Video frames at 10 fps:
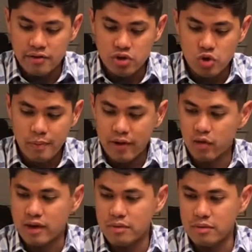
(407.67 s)
you might
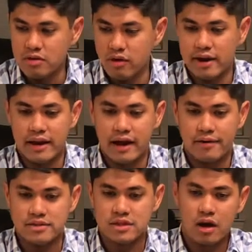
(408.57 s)
look at me right now
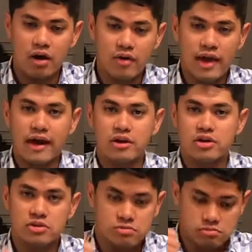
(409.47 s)
and say, oh, yeah,
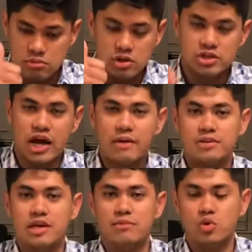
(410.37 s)
good good job,
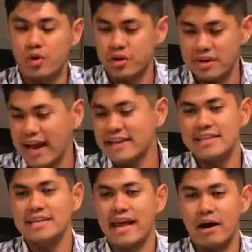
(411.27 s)
Tim. You worked
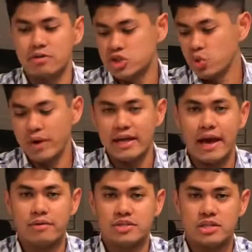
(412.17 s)
19 hours, 20
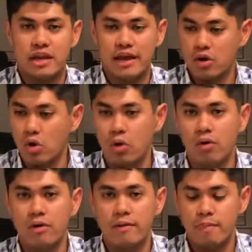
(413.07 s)
hours today. Cool.
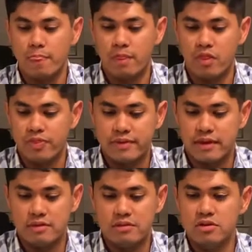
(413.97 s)

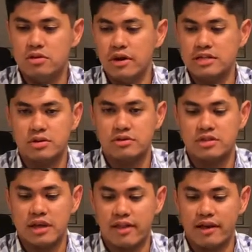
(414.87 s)
You guys
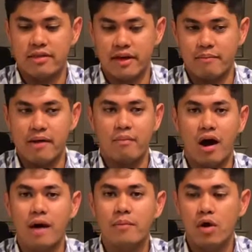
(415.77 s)
understand, like, like my
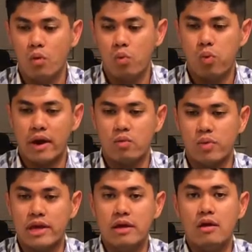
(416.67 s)
mom, when
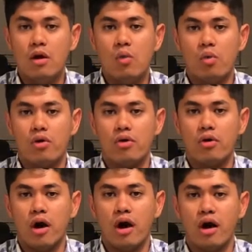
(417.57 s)
we were,
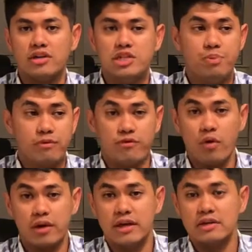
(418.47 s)
uh, she put
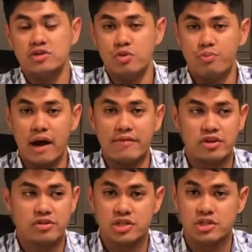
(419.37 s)
four kids through private
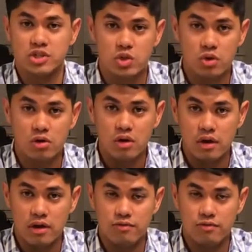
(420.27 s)
Christian school in